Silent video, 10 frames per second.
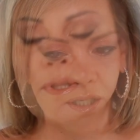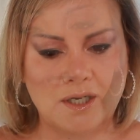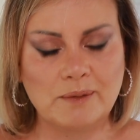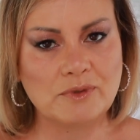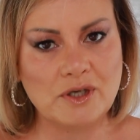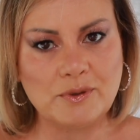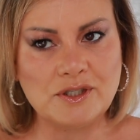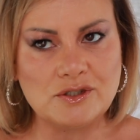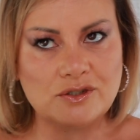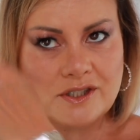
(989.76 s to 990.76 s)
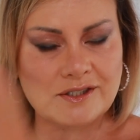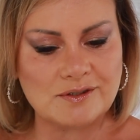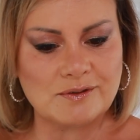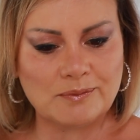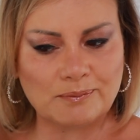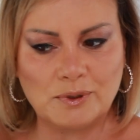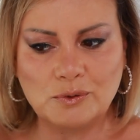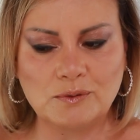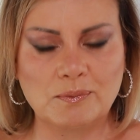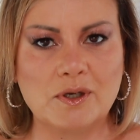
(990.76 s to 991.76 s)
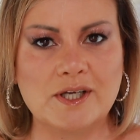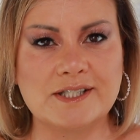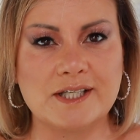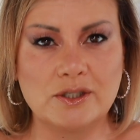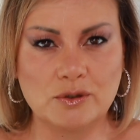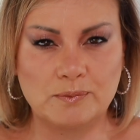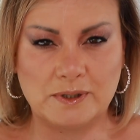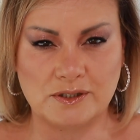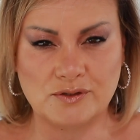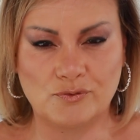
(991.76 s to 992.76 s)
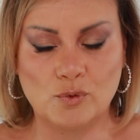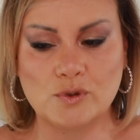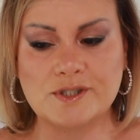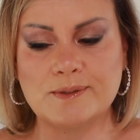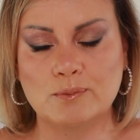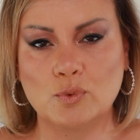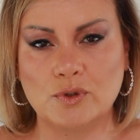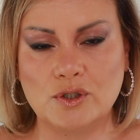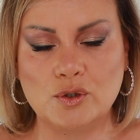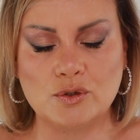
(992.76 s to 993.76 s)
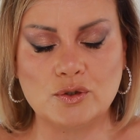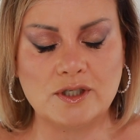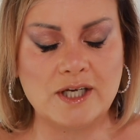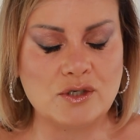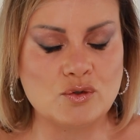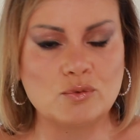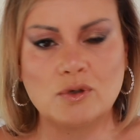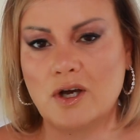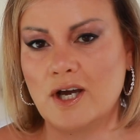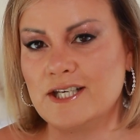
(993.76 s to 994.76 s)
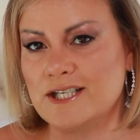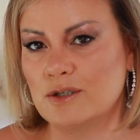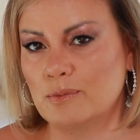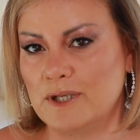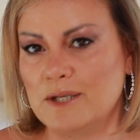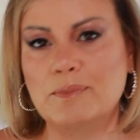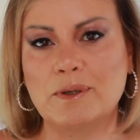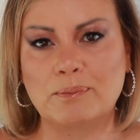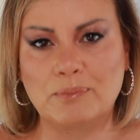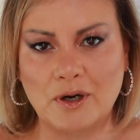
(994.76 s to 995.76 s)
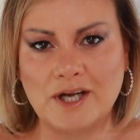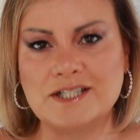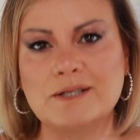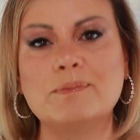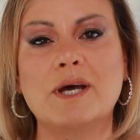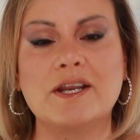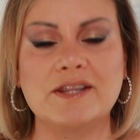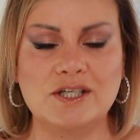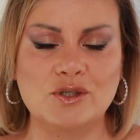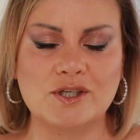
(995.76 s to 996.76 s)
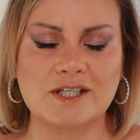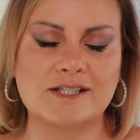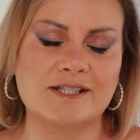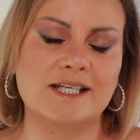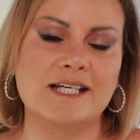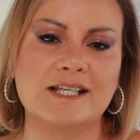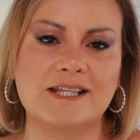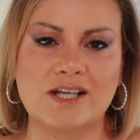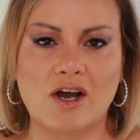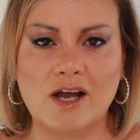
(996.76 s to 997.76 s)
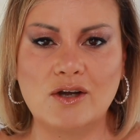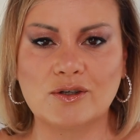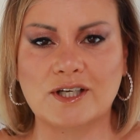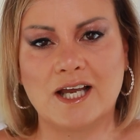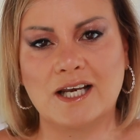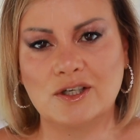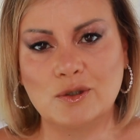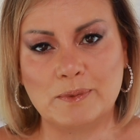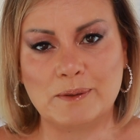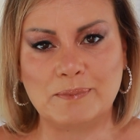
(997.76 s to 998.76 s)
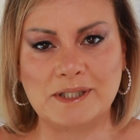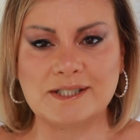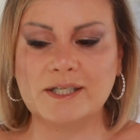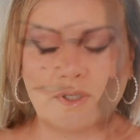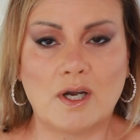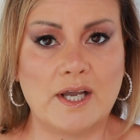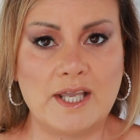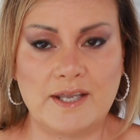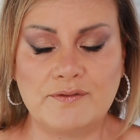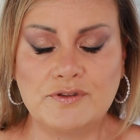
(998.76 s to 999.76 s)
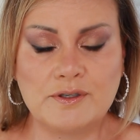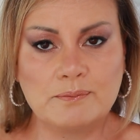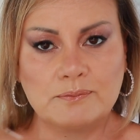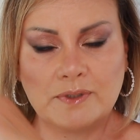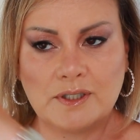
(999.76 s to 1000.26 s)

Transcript: I'm going to just pull the blinds a little bit for some more natural light. It'll be a bit brighter, but then you can see the eye look a little bit better. I have them